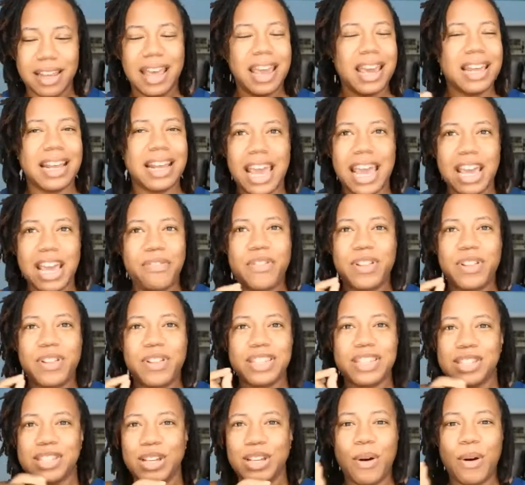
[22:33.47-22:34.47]
And I hate for this
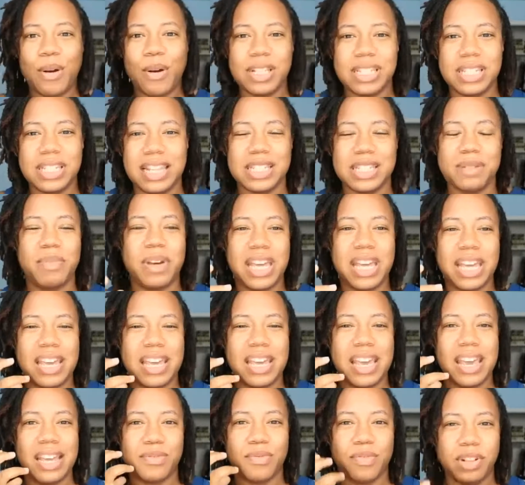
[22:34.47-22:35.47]
to go into this, but
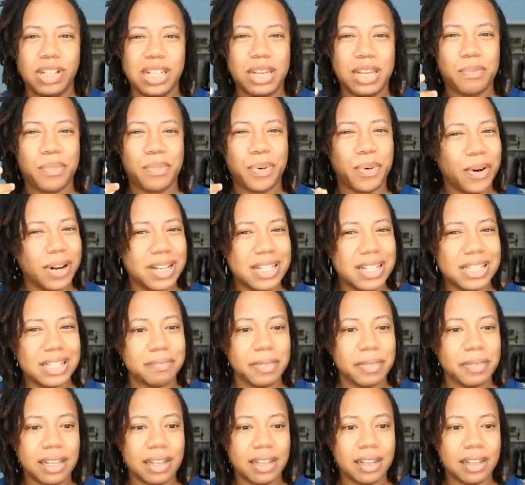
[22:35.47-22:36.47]
it's really important to
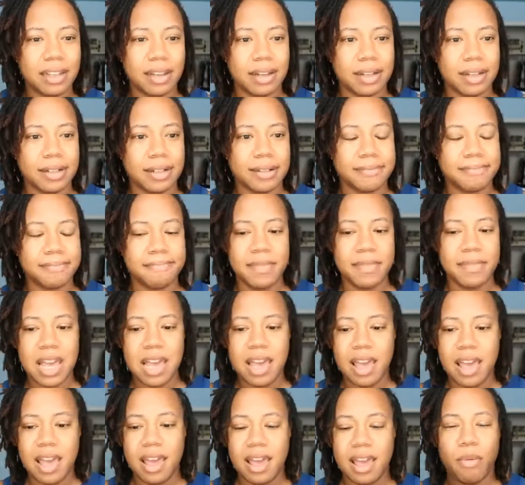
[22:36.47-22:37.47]
me.
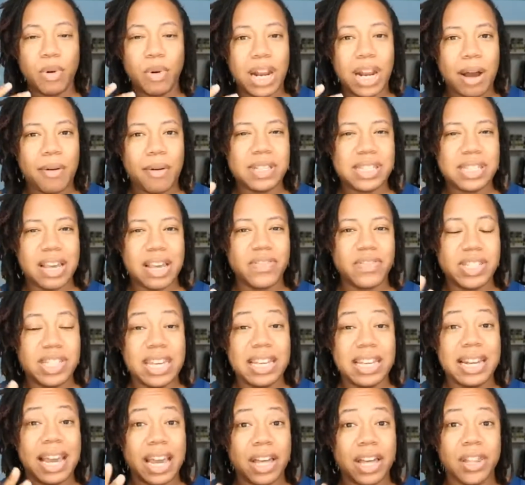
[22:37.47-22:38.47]
When I was
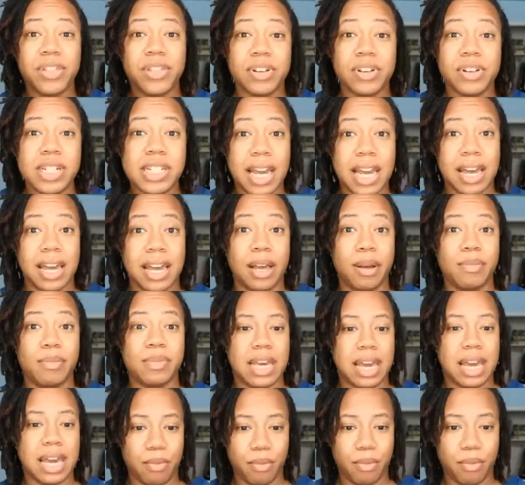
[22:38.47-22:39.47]
17, I had 3 jobs.
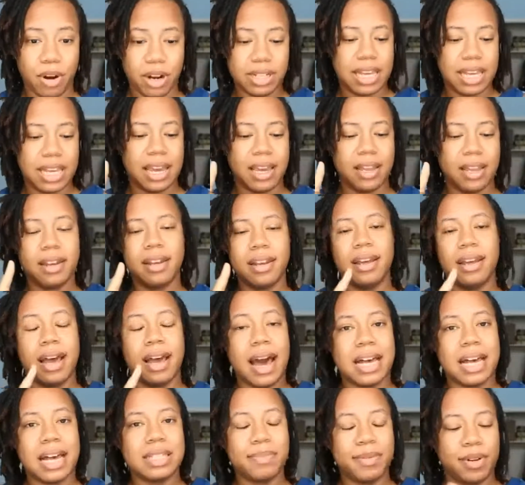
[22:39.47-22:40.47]
I worked at a
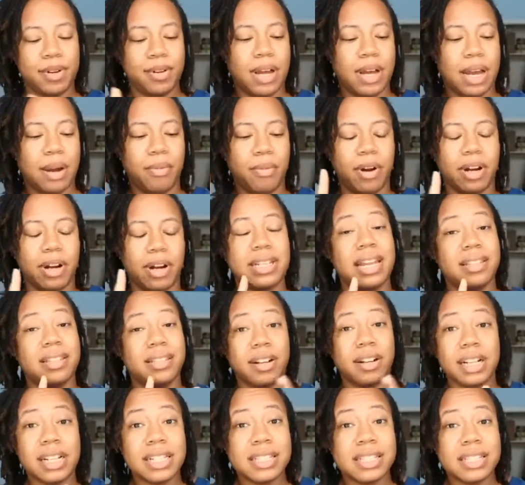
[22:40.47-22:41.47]
hospital. I worked at
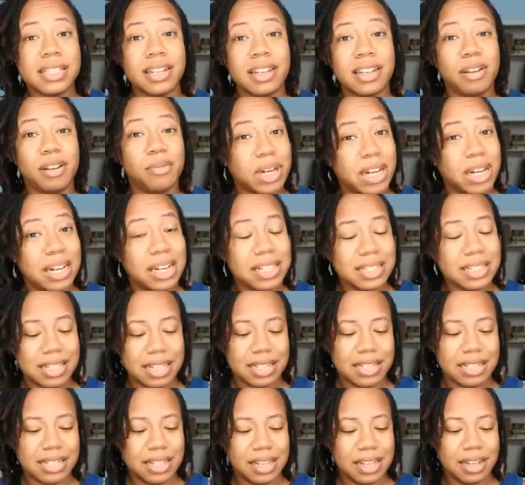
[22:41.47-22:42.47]
Circuit City when it
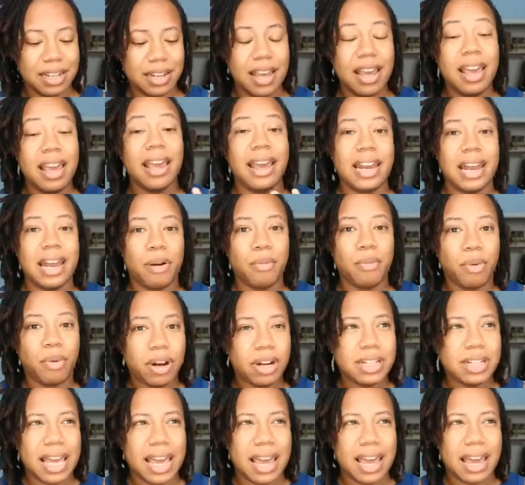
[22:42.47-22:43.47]
existed. And I
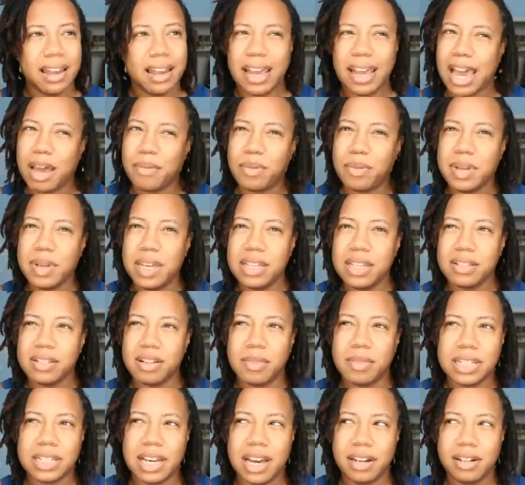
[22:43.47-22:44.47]
worked at Applebee's or
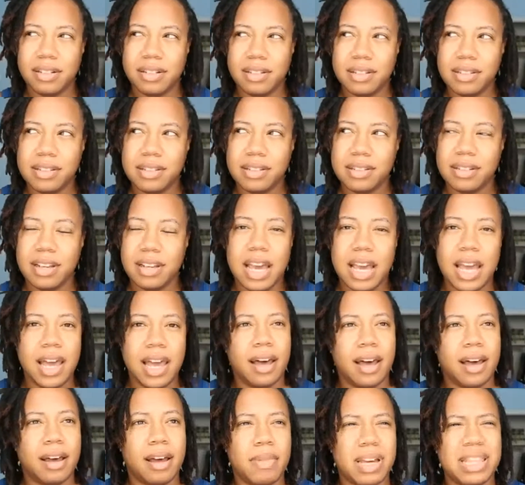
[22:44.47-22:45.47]
McDonald's.
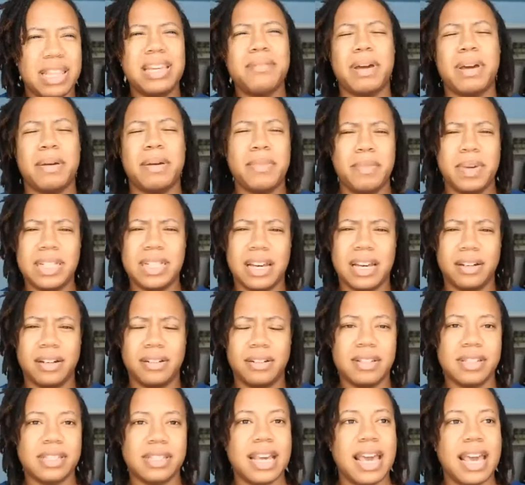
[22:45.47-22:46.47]
I think it might have been
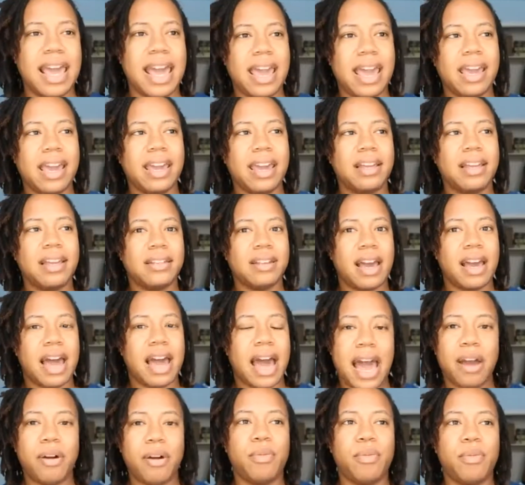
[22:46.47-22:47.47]
McDonald's. And
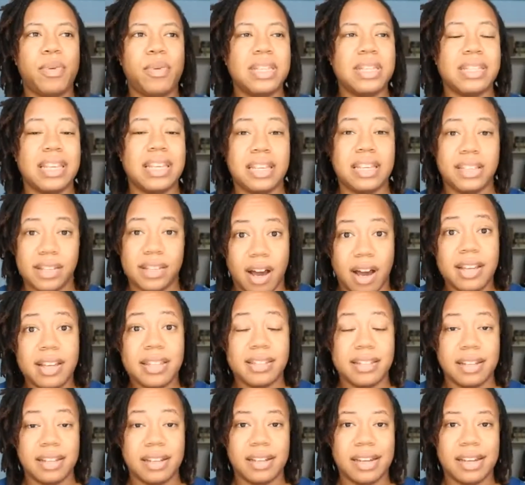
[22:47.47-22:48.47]
I was
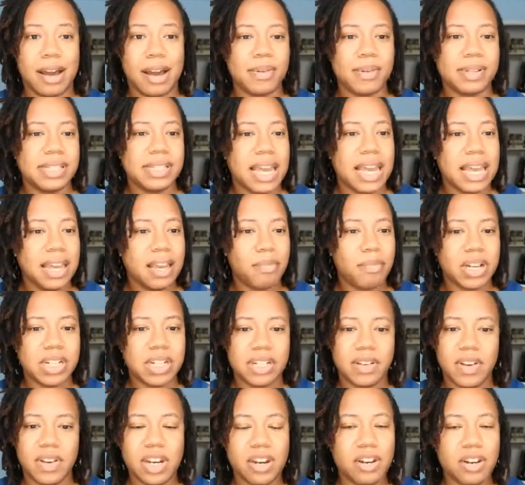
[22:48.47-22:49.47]
exhausted. I was taking a bunch
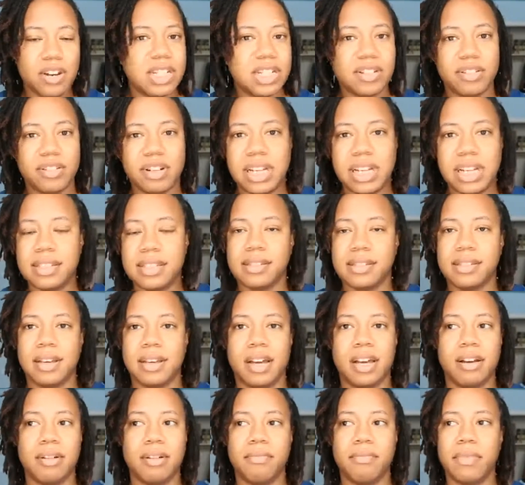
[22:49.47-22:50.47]
of energy drinks.
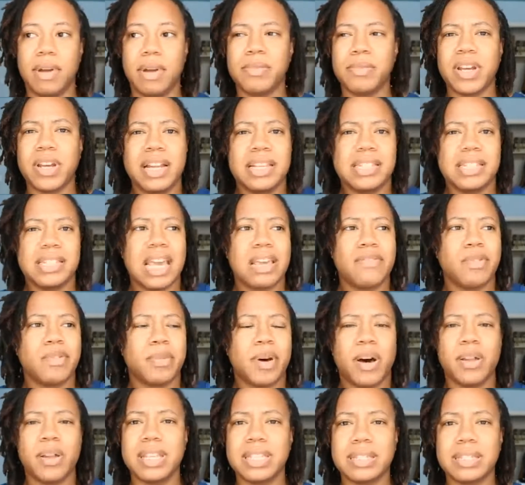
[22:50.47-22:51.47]
I'm trying to save up
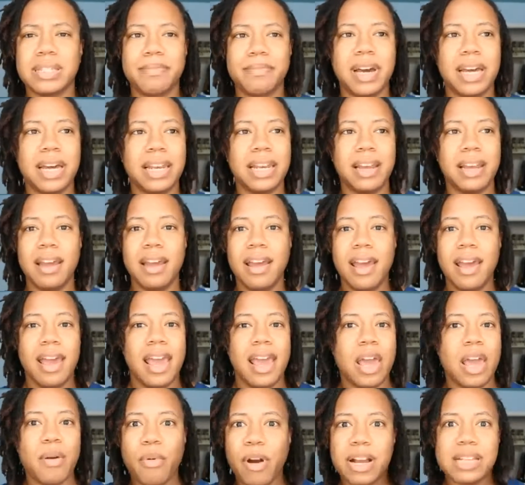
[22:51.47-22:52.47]
all this money.
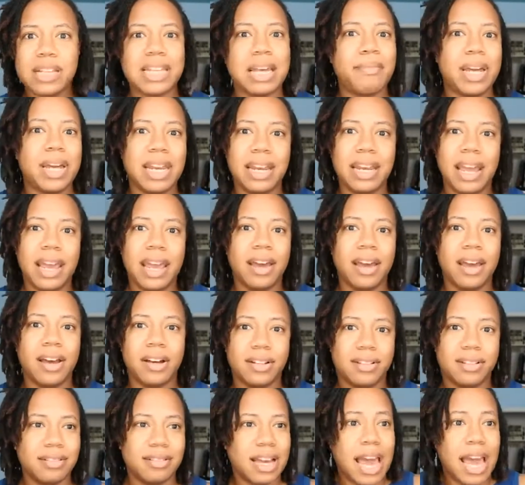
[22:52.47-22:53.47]
And where is that money
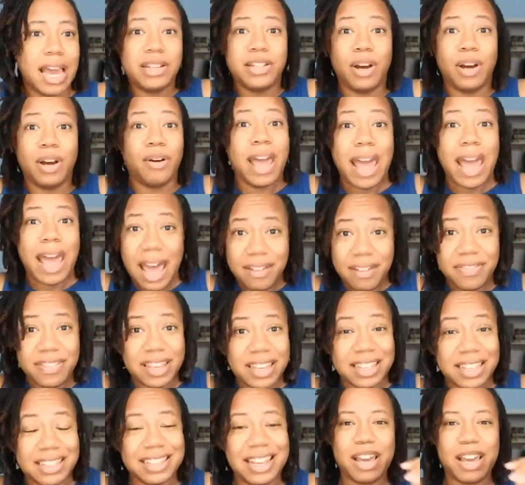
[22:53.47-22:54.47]
now? I don't have
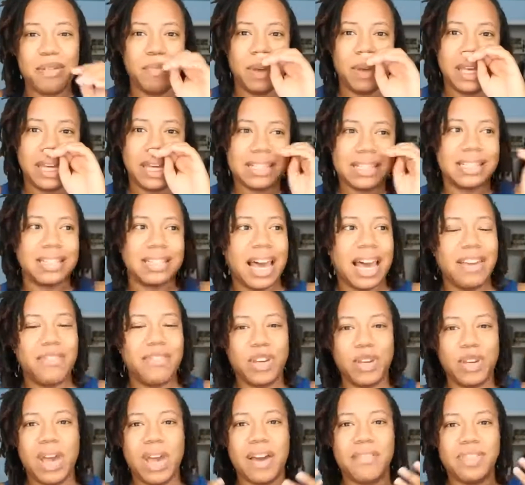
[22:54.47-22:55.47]
it, like, because life,
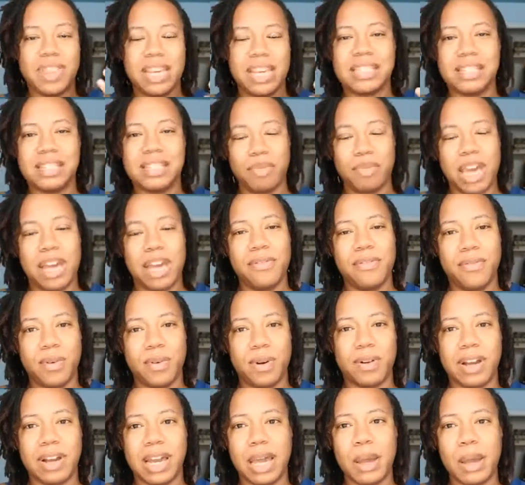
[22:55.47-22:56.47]
and you have things to pay for,
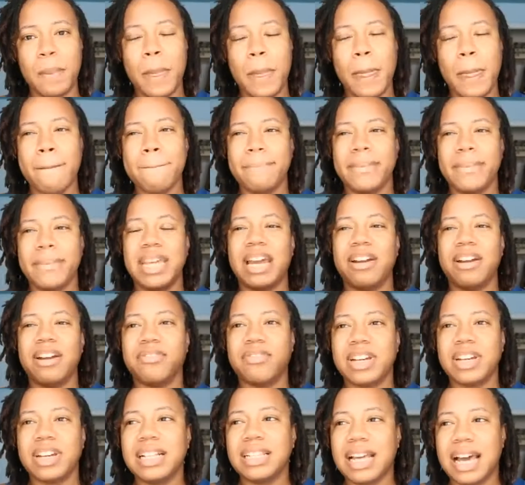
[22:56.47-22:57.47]
right? And I
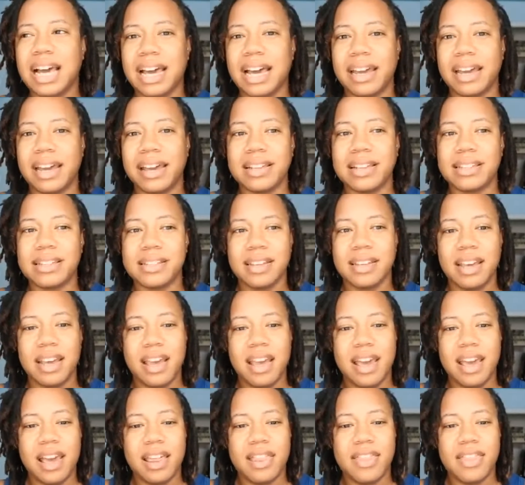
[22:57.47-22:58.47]
realized
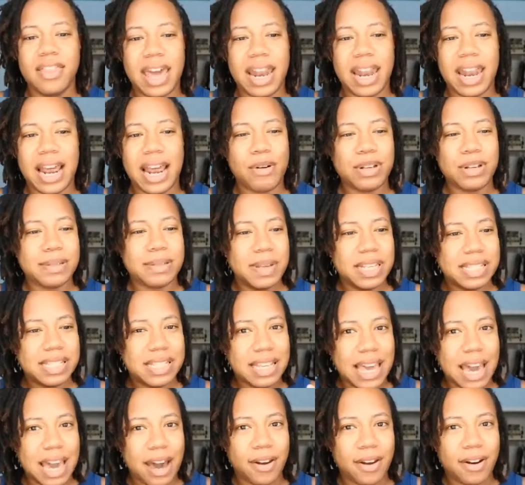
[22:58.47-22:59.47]
that I was
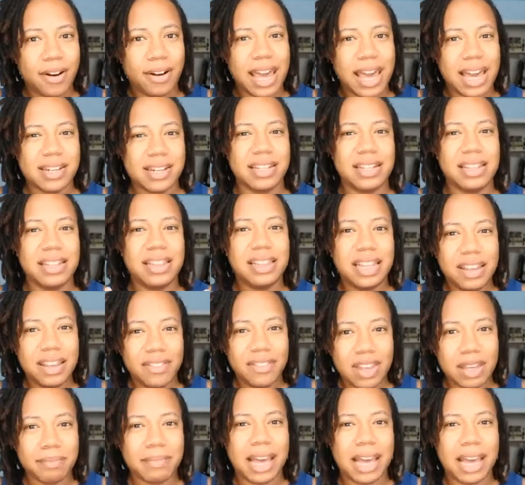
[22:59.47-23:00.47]
missing out on actually
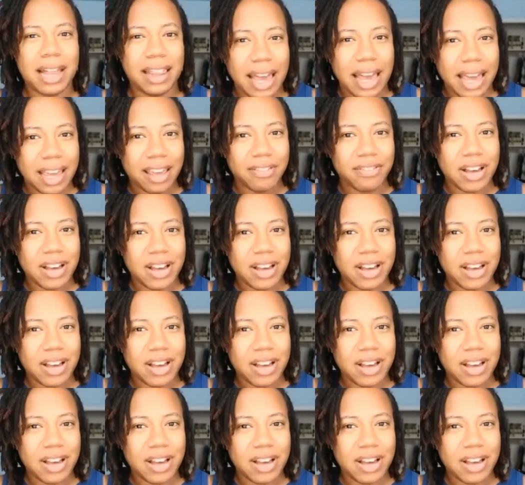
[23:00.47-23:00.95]
living my life.